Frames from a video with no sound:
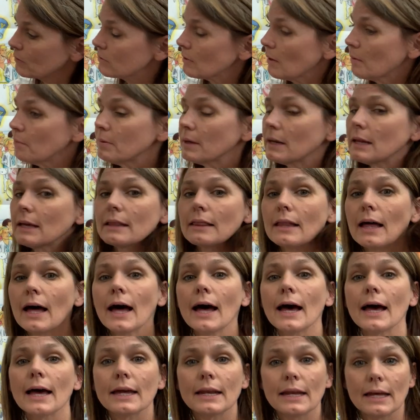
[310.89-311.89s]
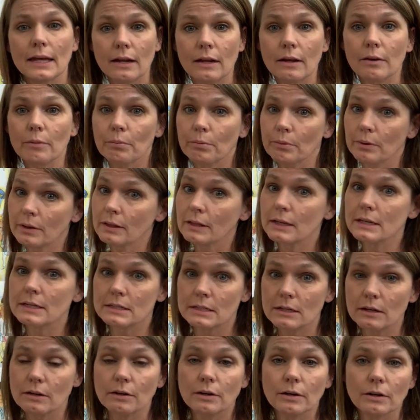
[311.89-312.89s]
Somebody lied, and it really
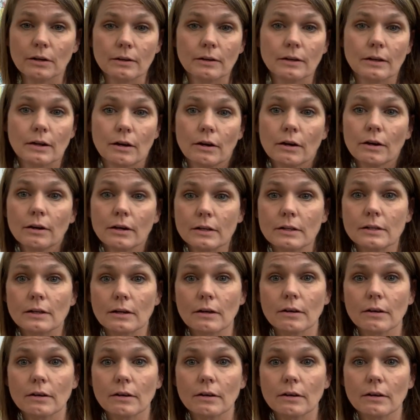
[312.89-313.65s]
did hurt.